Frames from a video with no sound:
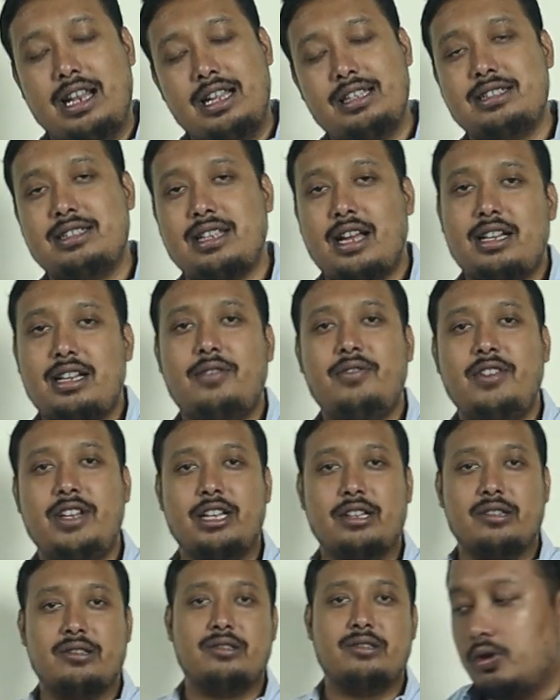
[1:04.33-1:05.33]
let's start the
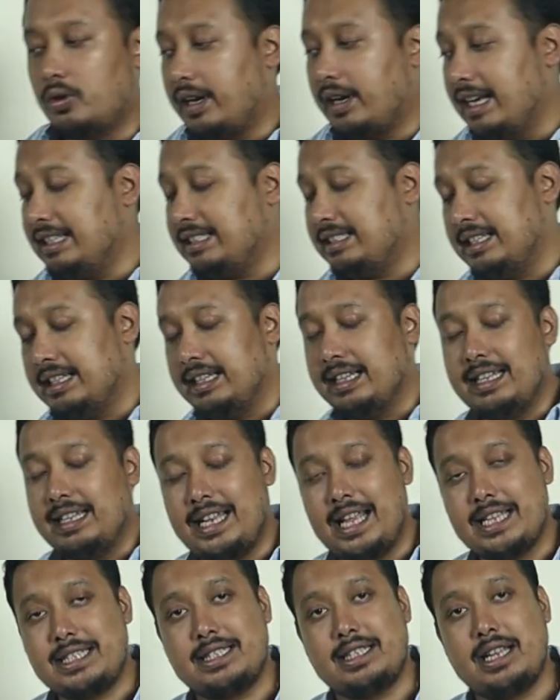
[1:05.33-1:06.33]
video. So guys,
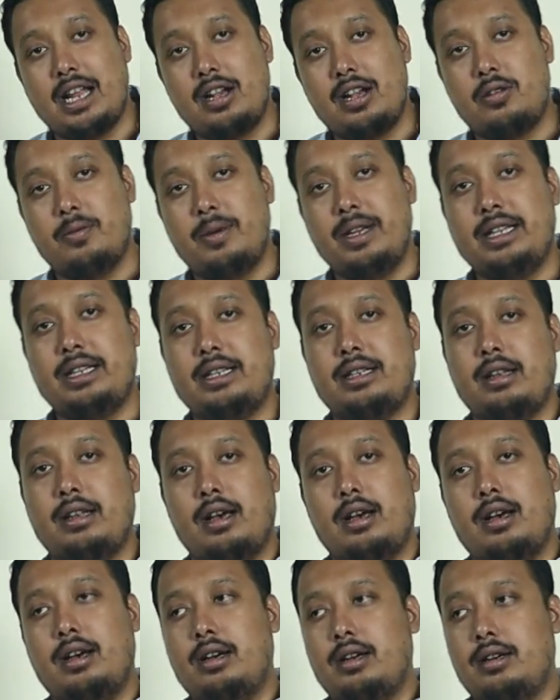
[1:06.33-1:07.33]
let's start with
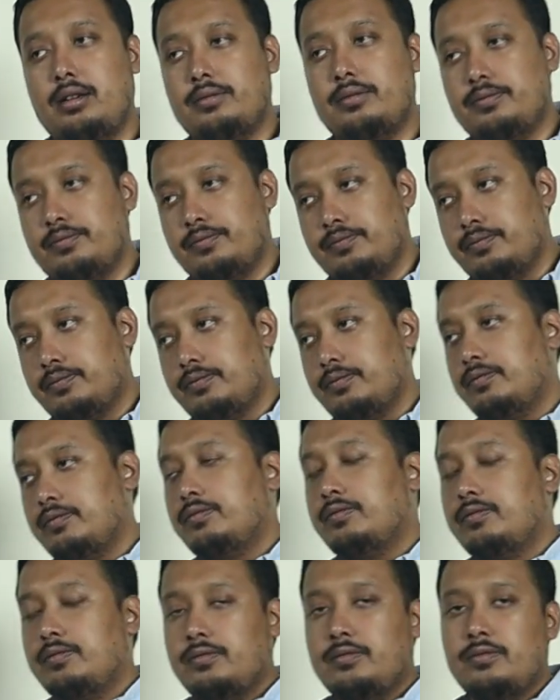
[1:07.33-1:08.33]
our
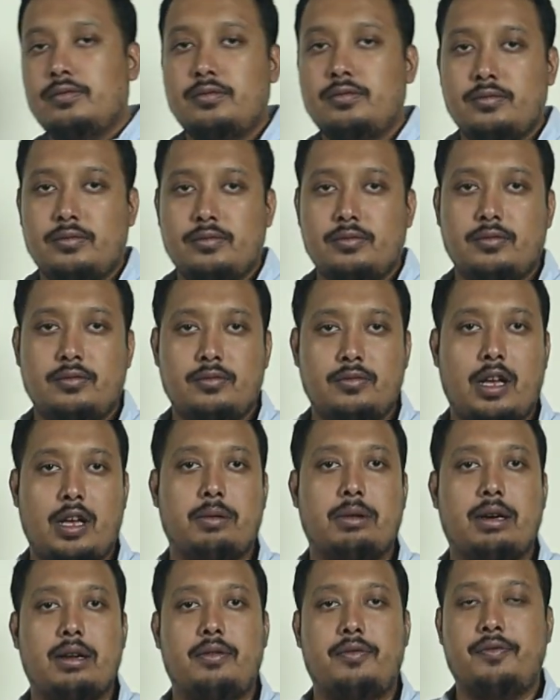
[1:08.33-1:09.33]

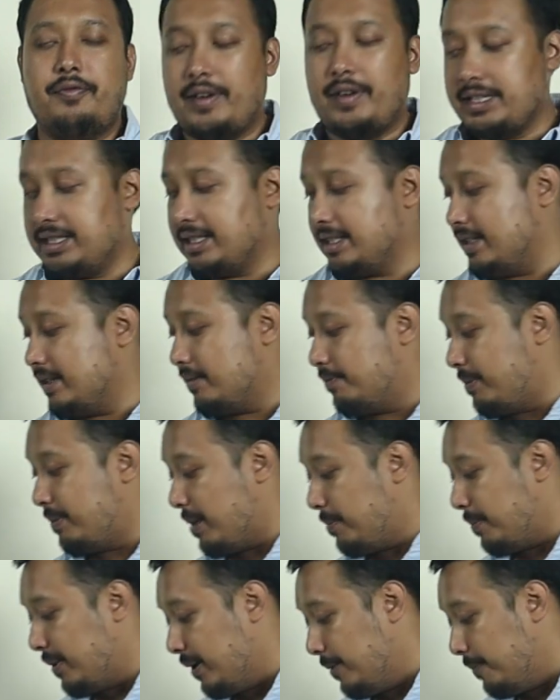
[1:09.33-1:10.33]
first
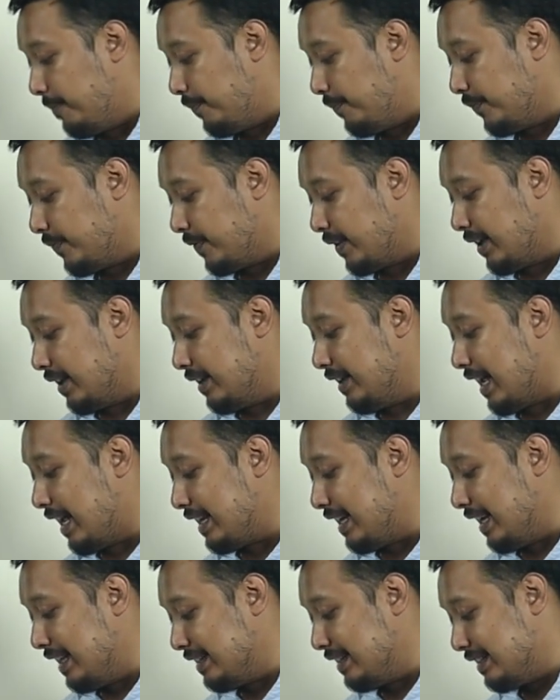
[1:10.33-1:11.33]
paper,
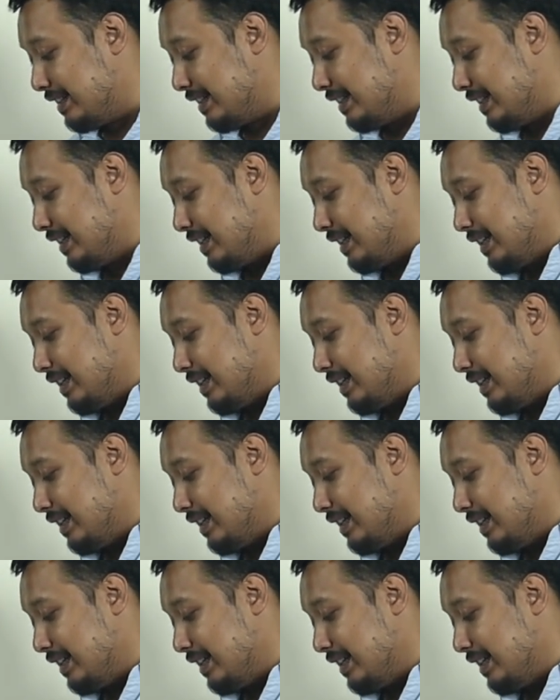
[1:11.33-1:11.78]
that is